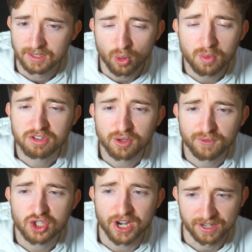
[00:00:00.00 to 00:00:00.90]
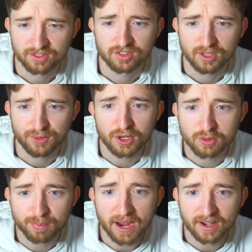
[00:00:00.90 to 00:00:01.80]
Always look for checks. If he
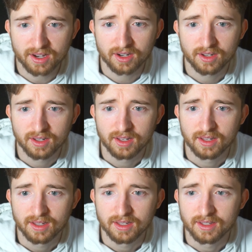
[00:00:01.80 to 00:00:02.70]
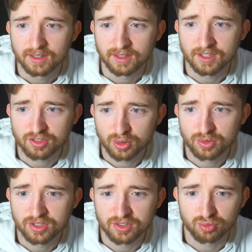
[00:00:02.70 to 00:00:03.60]
goes back, then he's
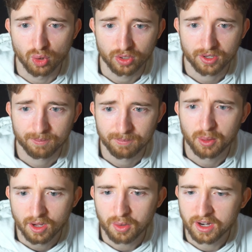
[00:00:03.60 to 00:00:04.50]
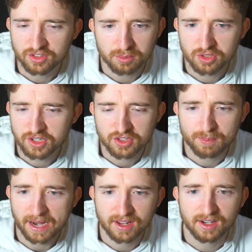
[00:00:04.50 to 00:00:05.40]
losing his rook. Okay, so I'm just going to
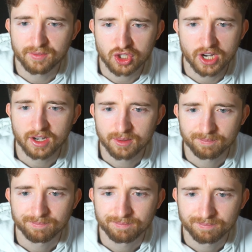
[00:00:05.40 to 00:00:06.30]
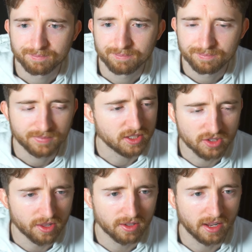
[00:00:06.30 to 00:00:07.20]
smack in another check. These
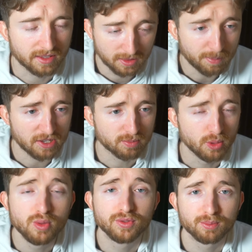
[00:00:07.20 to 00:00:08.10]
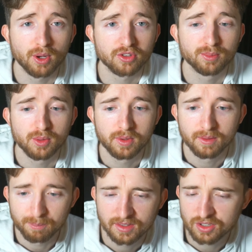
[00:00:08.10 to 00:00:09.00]
aren't like the best moves possible.
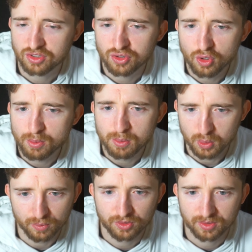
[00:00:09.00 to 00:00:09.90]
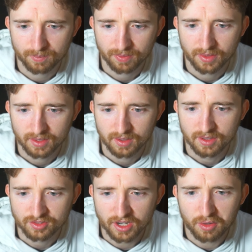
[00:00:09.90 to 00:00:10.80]
They're just normal moves.
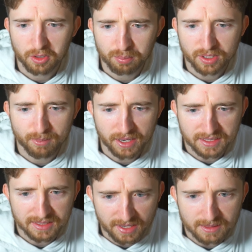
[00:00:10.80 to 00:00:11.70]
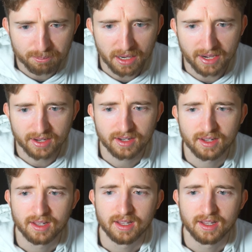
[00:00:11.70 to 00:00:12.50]
So now I'm going to bring my knight back,